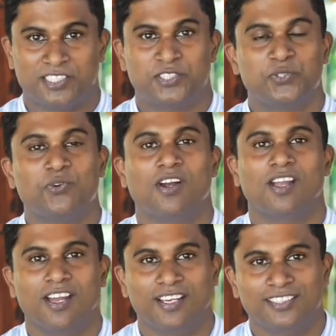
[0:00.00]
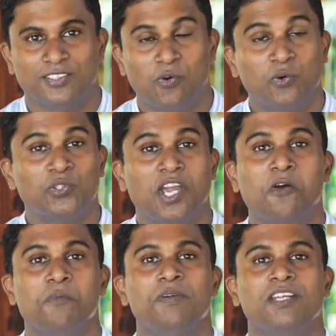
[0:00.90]
a tour guide, although I
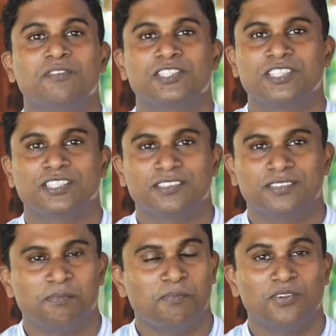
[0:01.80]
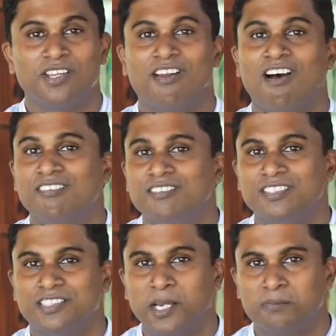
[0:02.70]
have been visited more than
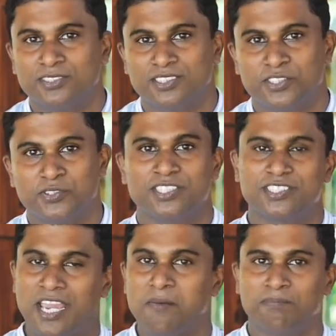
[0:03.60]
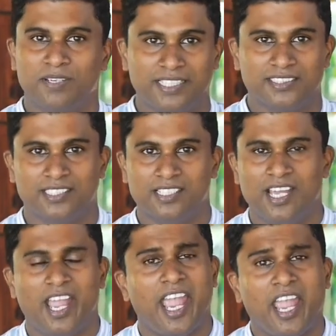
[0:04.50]
100 times to the same place,
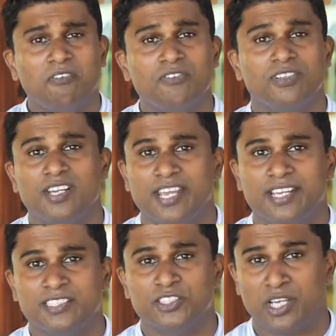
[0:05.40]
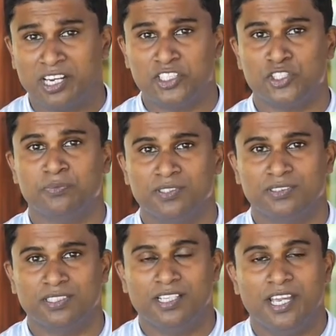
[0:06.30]
every day is challenging
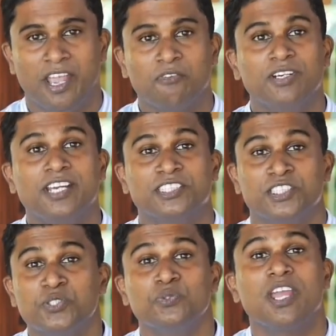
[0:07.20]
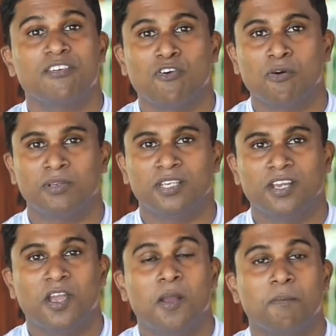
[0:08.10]
every day is new day for me
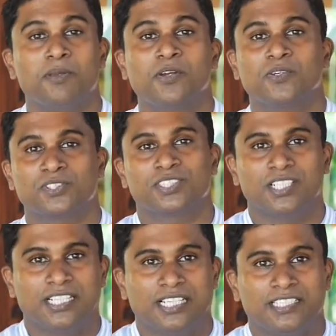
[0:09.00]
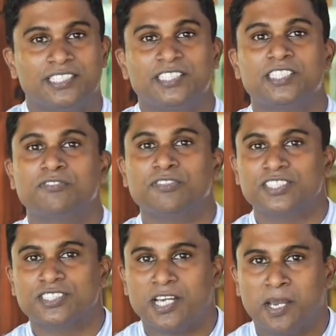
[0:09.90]
because this is the
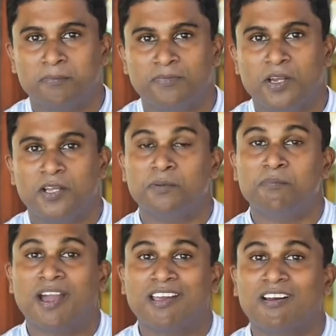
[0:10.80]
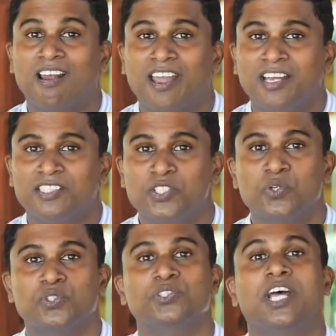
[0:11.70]
first time that my client go
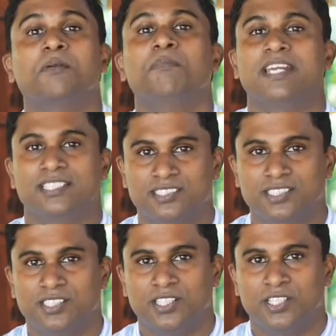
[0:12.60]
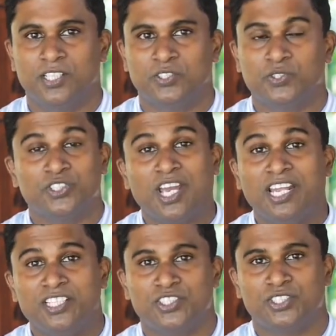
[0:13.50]
to that place so
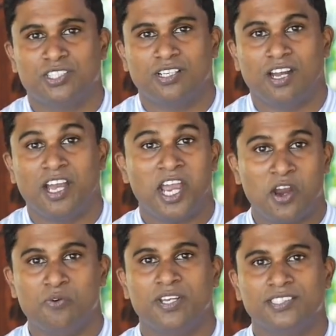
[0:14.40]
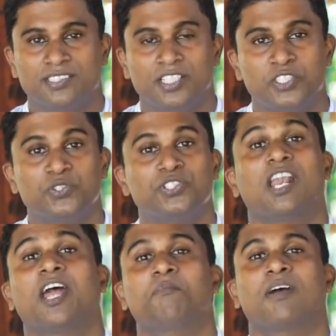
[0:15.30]
challenge i have is to
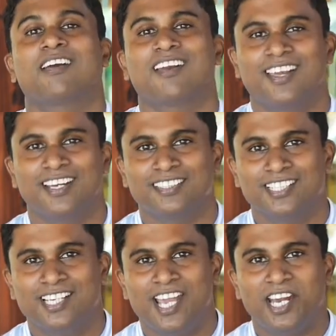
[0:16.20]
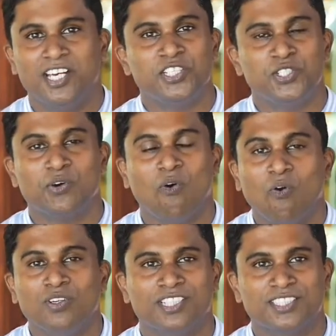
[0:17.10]
delight my client and ensure
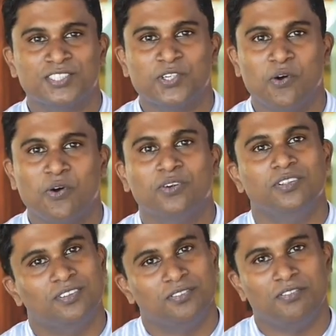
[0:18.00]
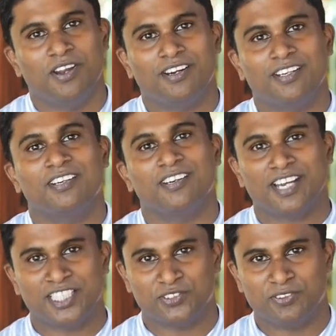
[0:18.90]
all things go very
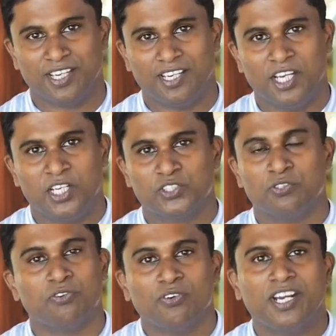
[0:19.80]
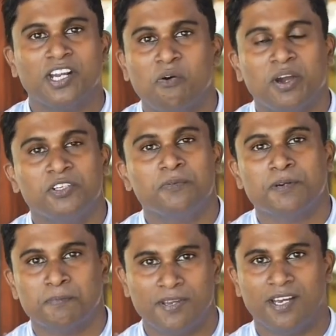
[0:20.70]
nice way so for that how i do
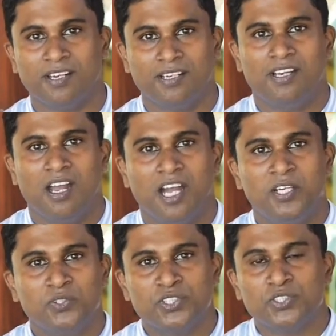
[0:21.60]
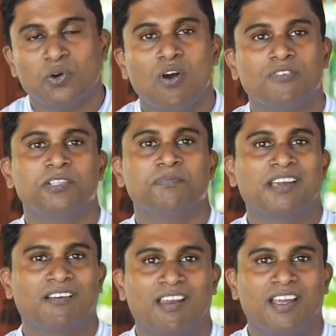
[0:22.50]
prepare i used to talk with my
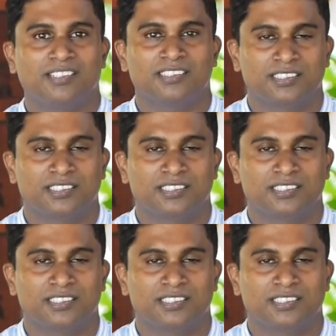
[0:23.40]
clients